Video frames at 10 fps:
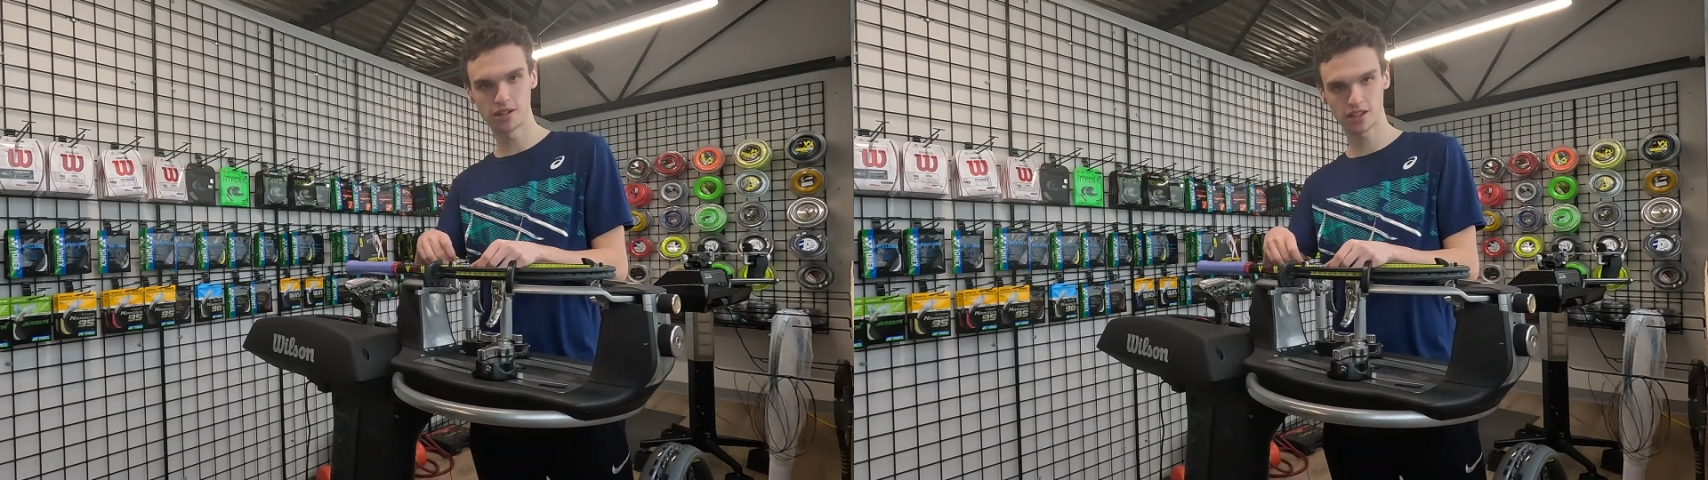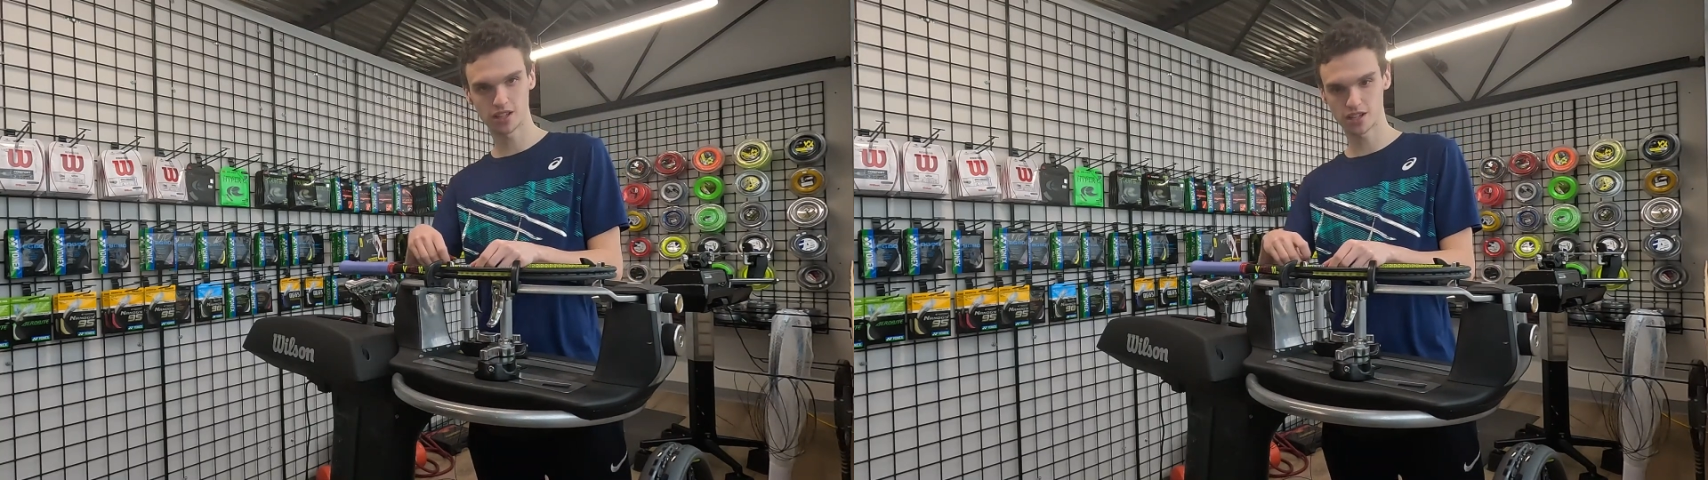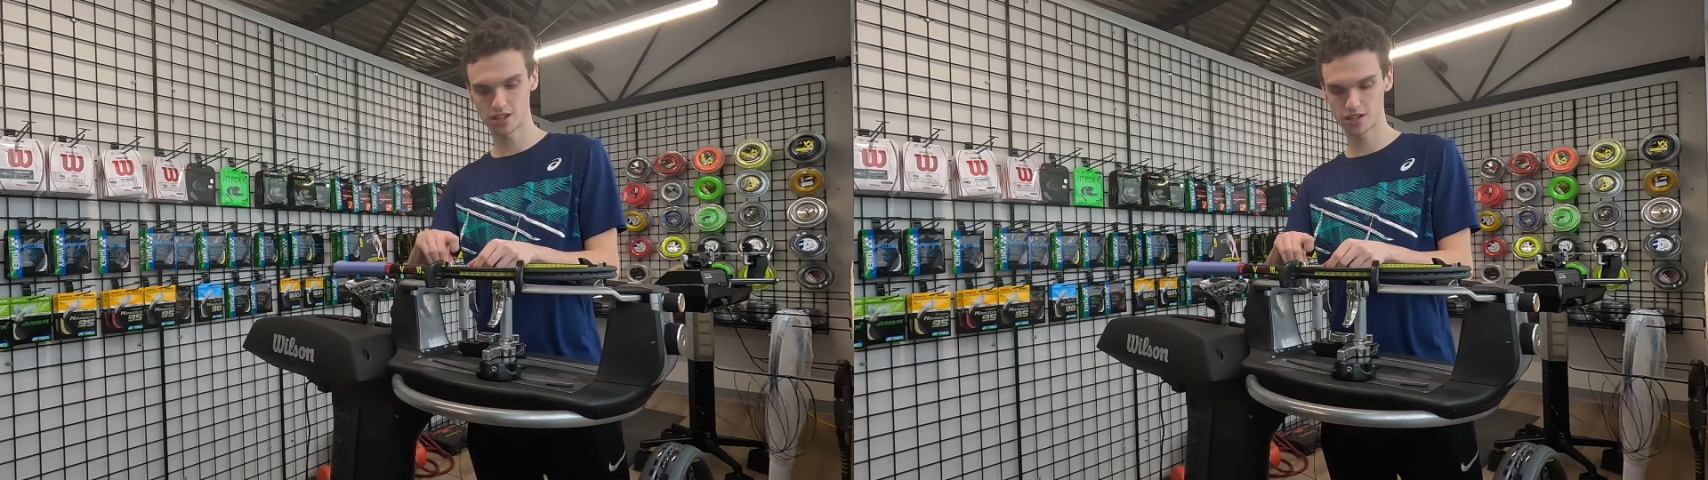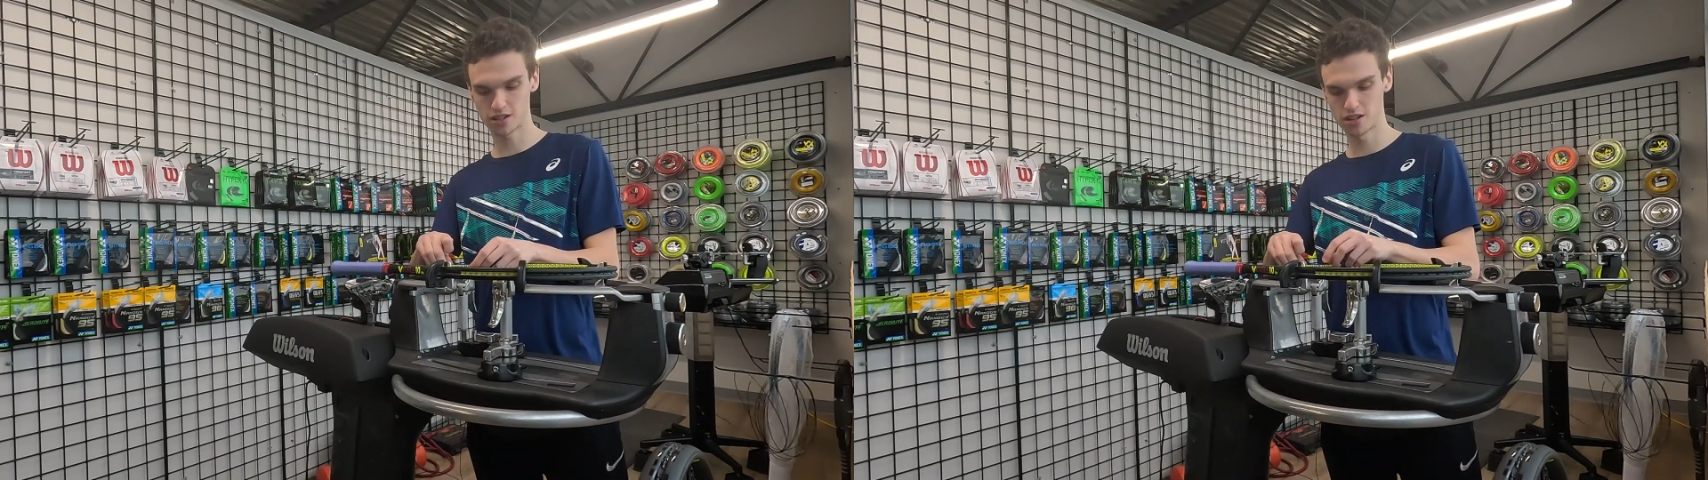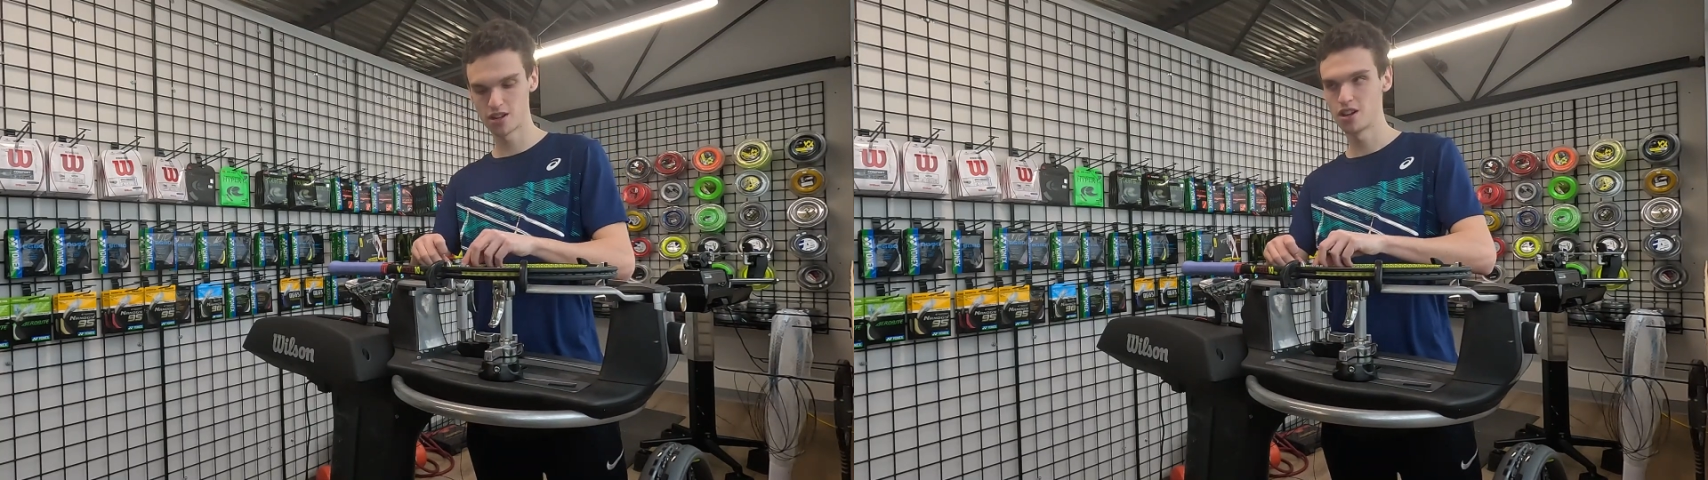but
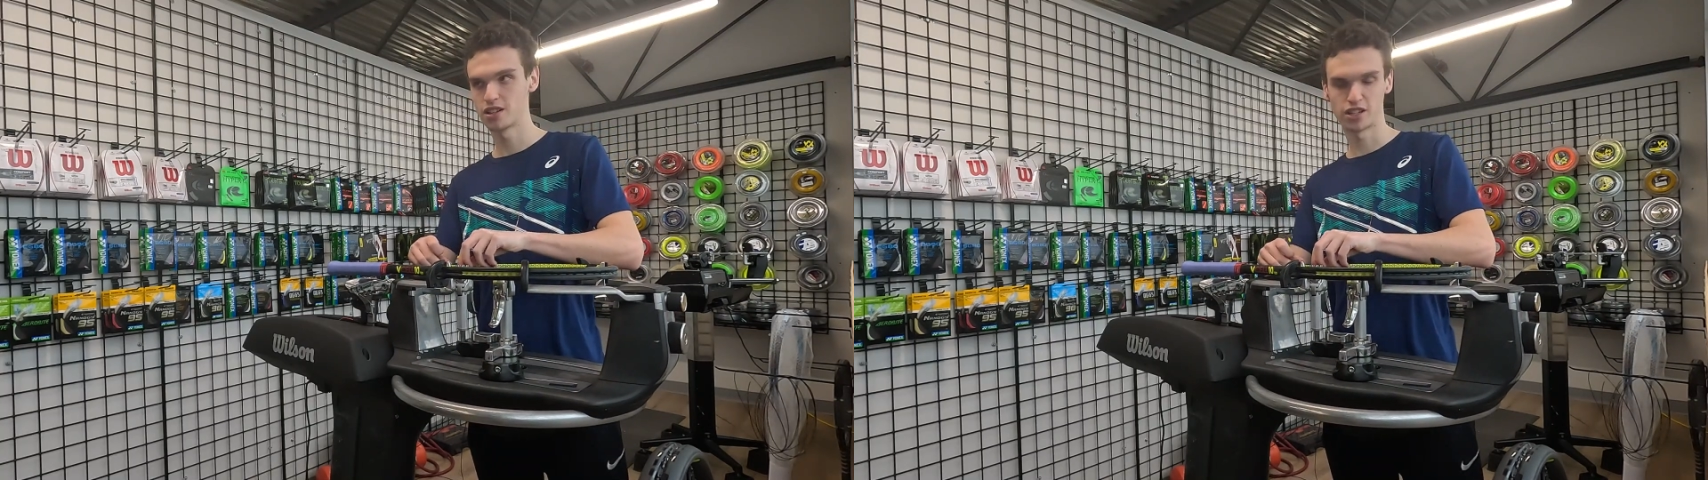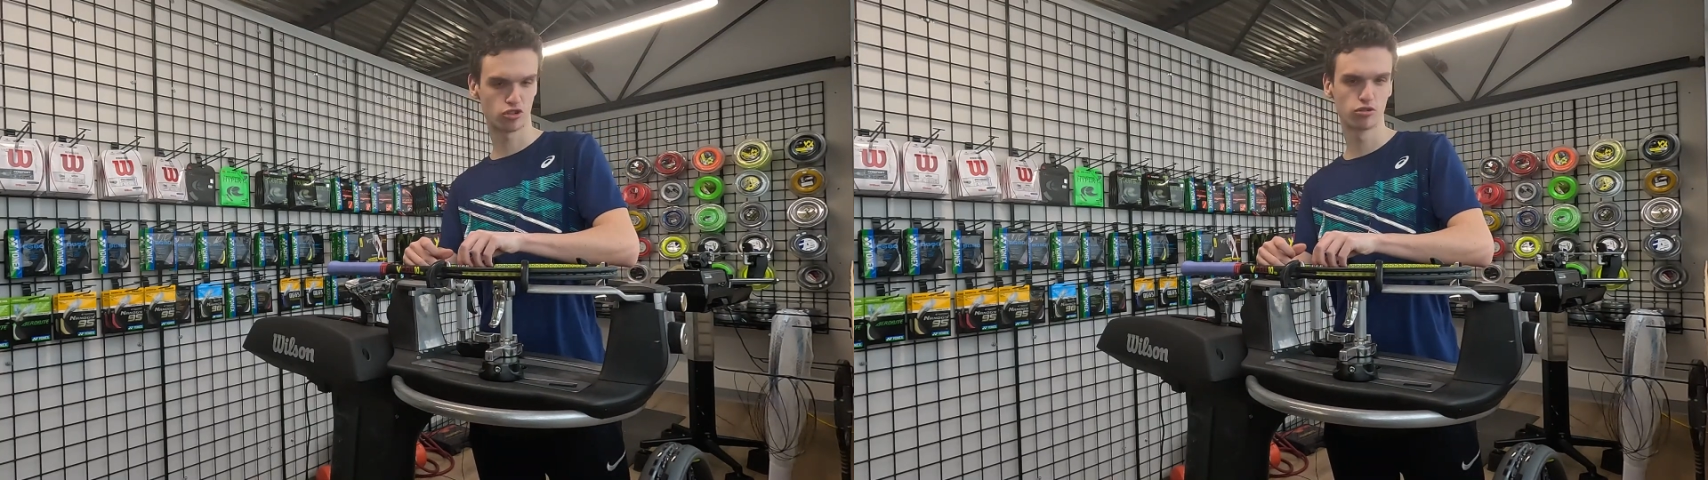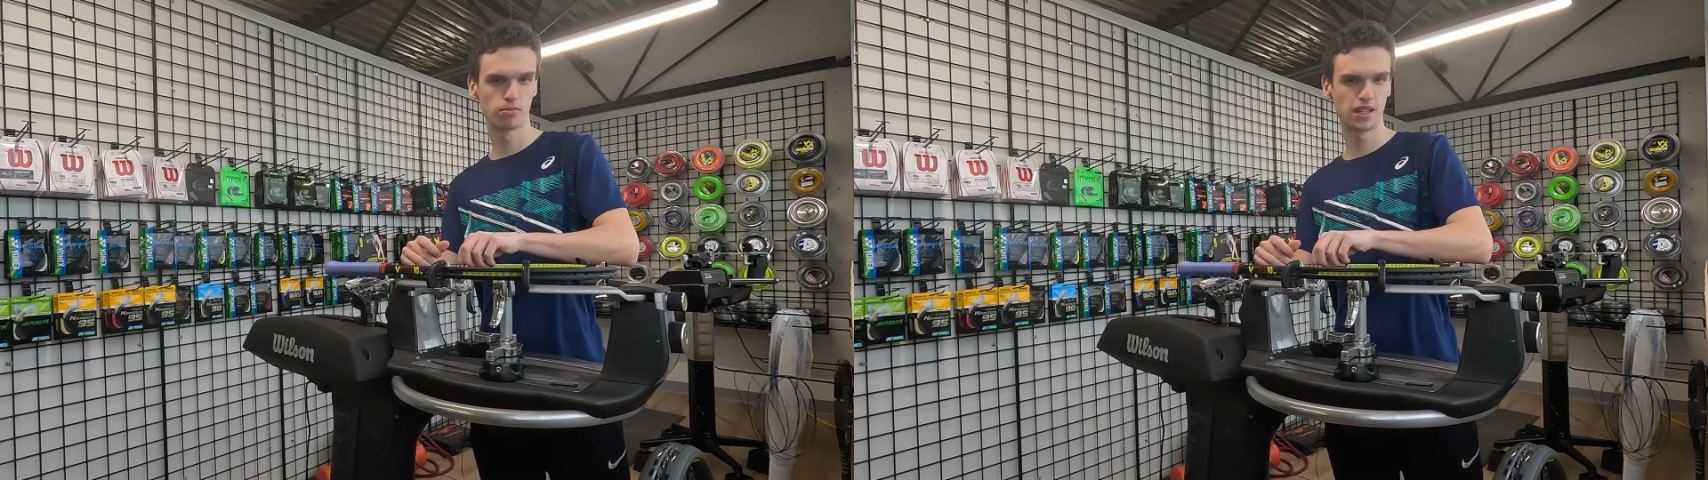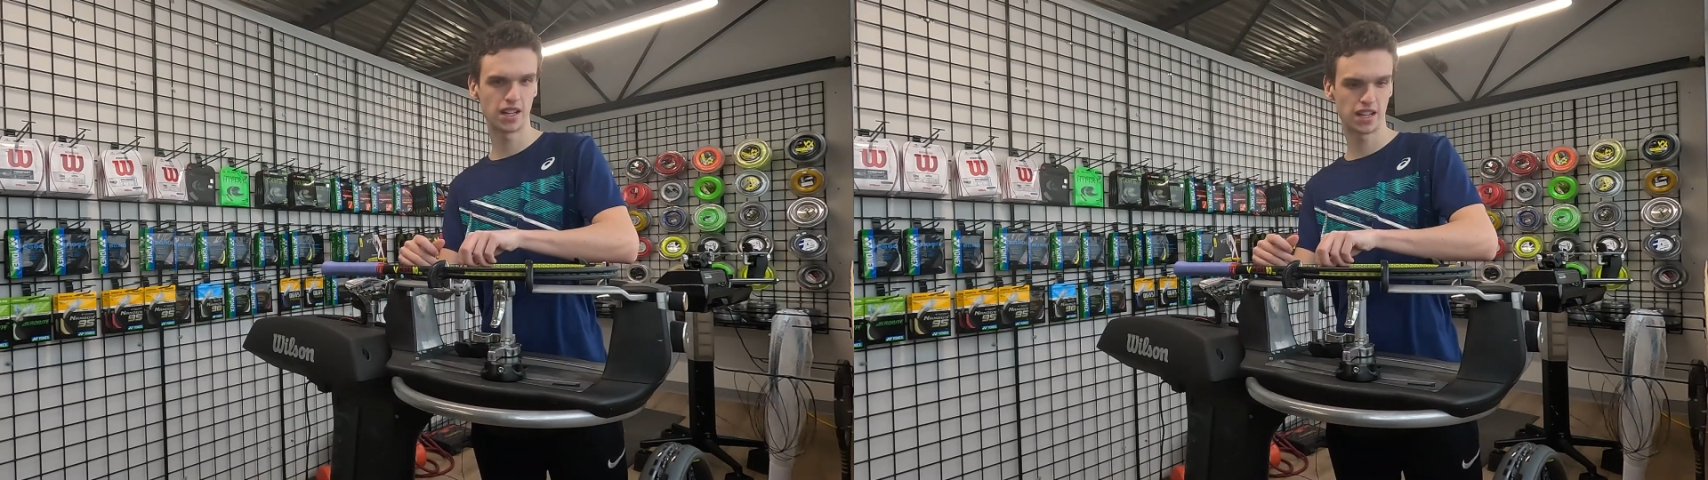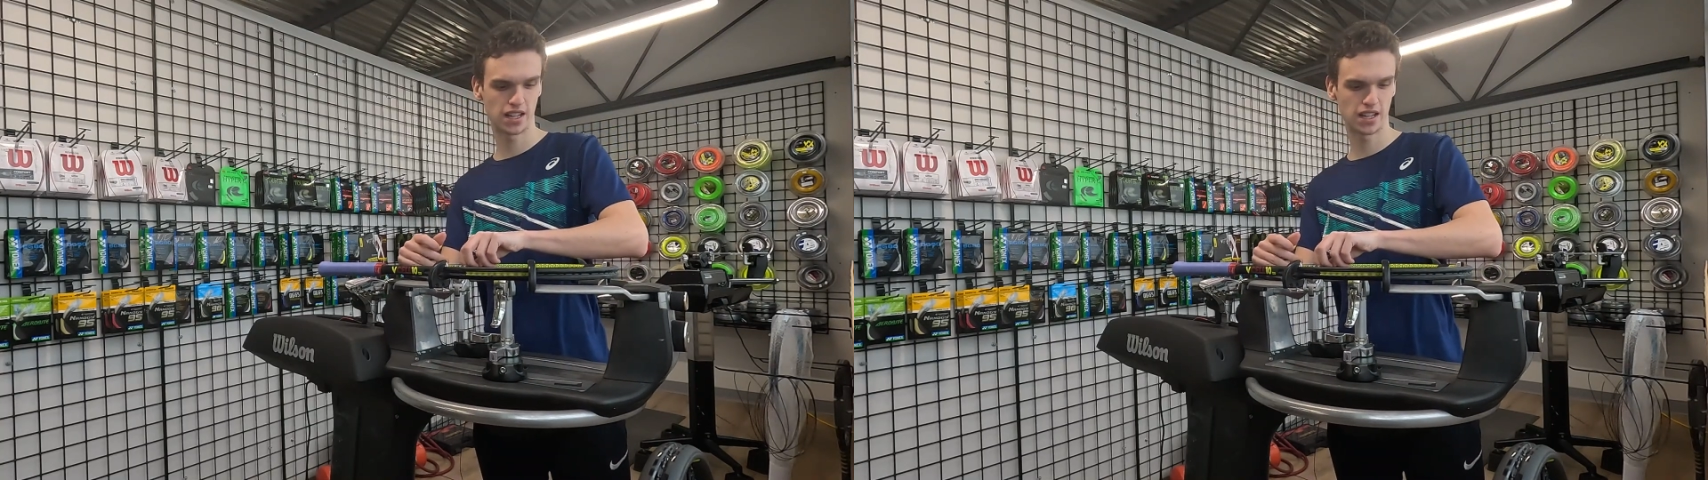yeah, should be